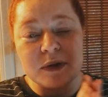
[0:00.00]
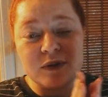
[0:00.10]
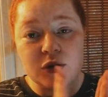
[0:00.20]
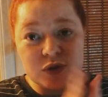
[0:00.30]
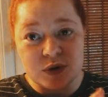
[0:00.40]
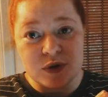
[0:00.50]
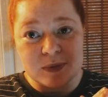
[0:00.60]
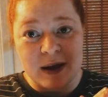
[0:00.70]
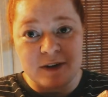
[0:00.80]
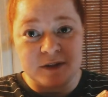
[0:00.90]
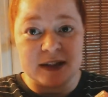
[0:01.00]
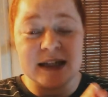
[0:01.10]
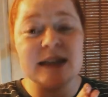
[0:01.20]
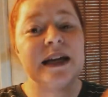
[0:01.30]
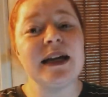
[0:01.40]
if you do use my
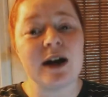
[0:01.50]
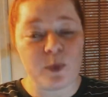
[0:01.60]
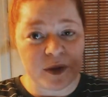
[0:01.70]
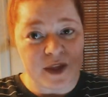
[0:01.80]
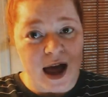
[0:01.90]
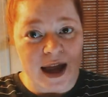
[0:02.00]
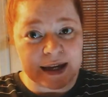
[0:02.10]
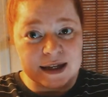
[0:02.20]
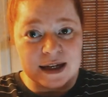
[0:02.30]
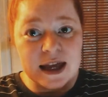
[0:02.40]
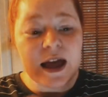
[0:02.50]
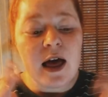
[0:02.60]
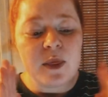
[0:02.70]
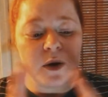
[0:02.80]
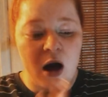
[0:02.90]
affiliate link and I'll put that in
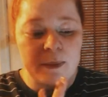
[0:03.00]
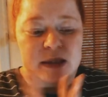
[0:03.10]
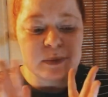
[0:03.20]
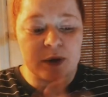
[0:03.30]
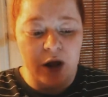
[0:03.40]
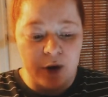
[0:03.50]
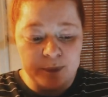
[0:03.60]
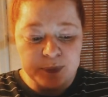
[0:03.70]
the comments below.